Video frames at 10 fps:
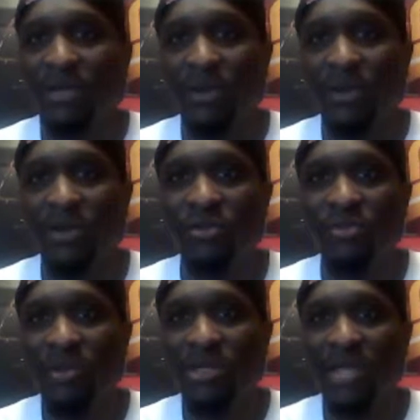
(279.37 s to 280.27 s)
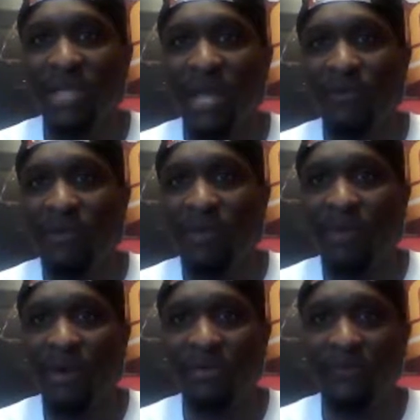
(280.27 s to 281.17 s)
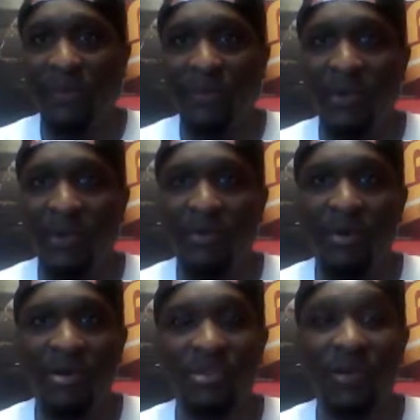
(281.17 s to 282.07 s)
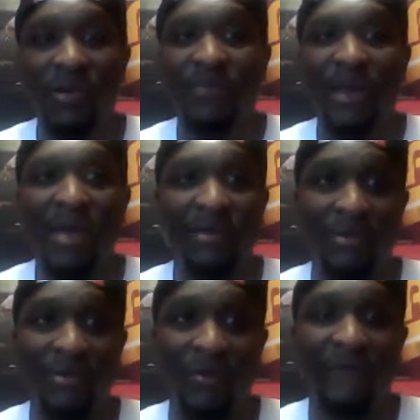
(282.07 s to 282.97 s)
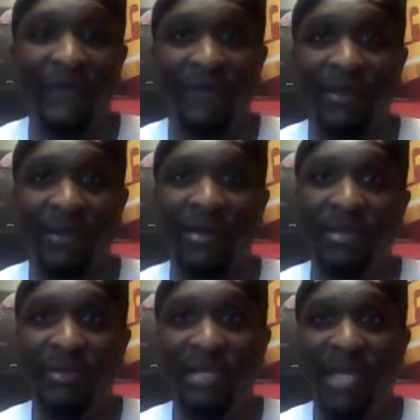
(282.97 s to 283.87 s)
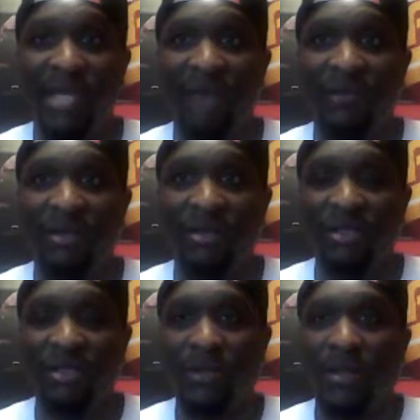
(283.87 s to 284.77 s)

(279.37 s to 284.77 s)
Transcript: 32 points, 8 rebounds. For them to win, Paul George probably had to score 50 to beat the Cavaliers.